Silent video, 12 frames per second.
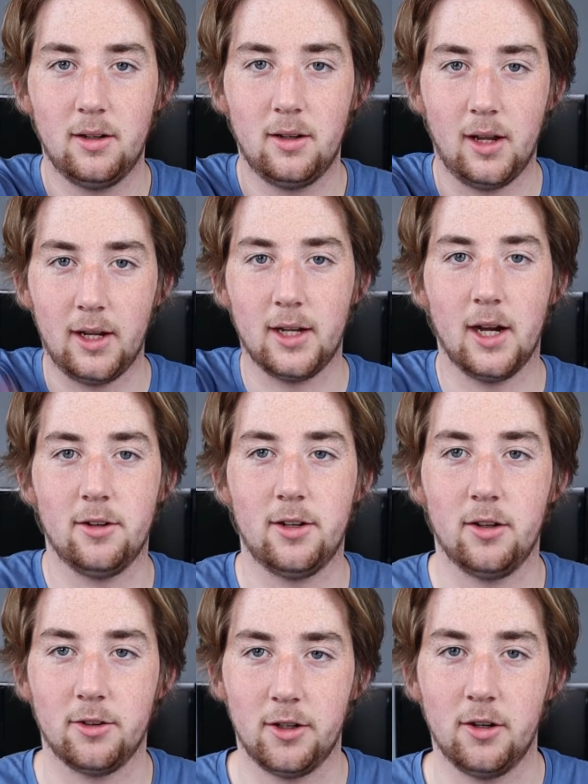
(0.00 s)
Hey guys,
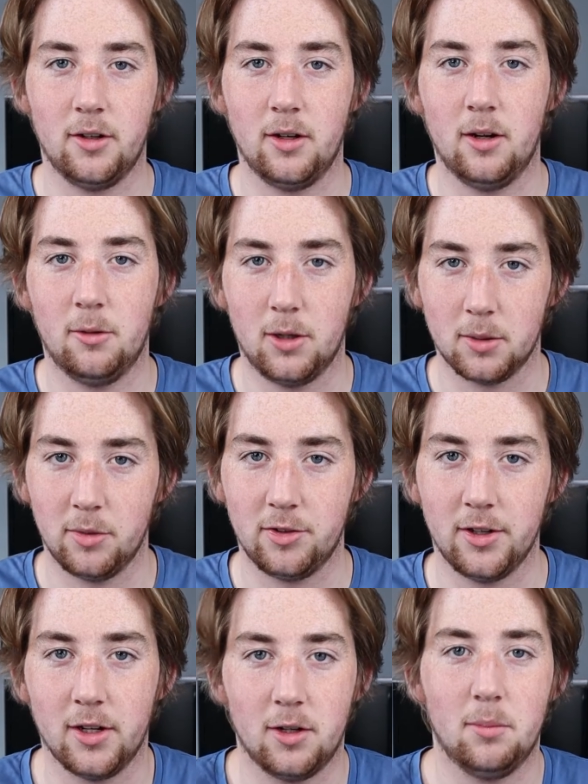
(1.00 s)
how's it going? Welcome to the
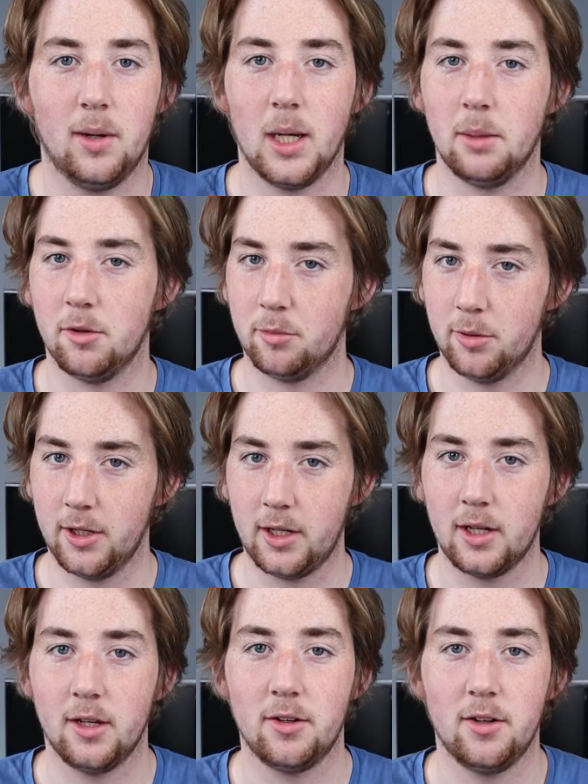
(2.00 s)
channel. My name is Blake,
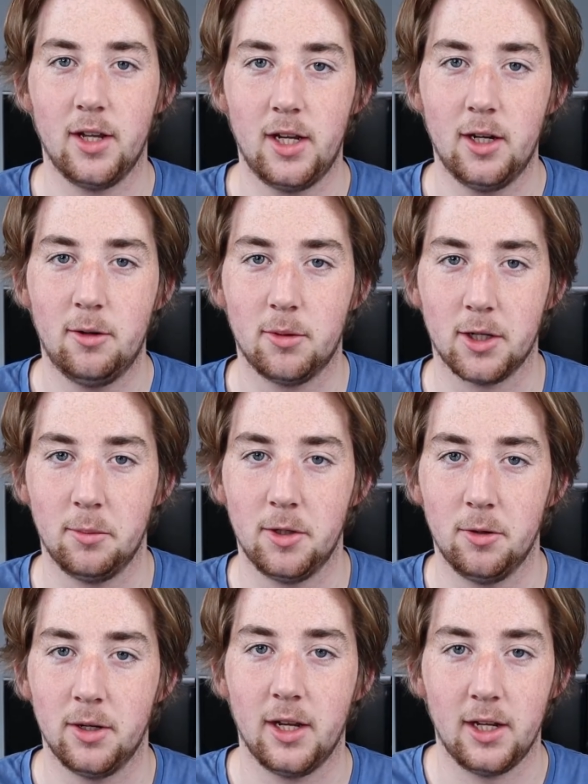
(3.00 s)
and today we're going to be
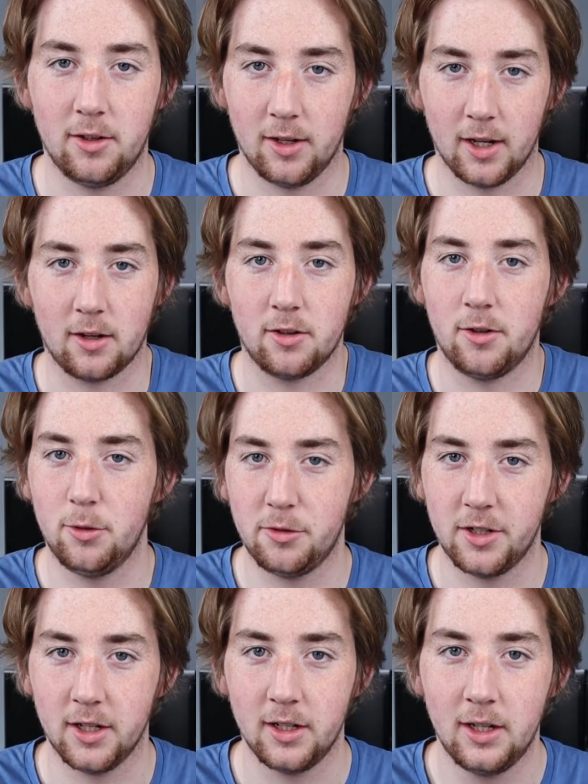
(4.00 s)
doing a Tech
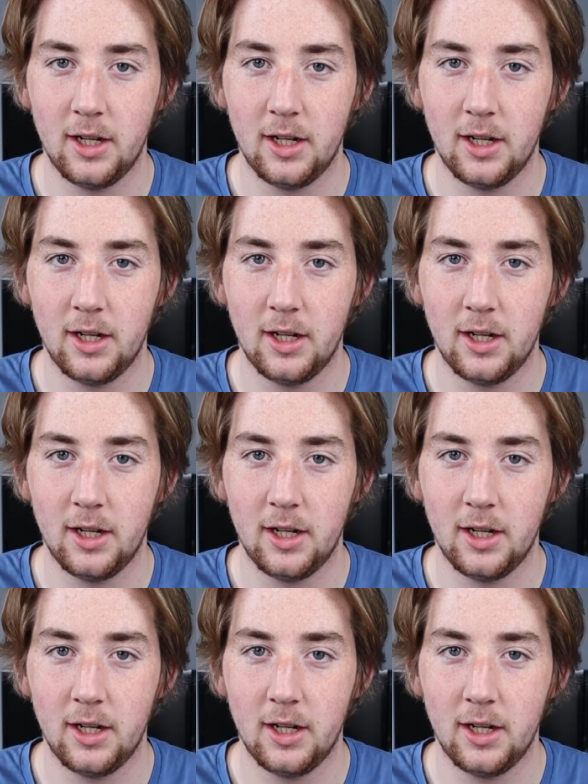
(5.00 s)
Tuesday.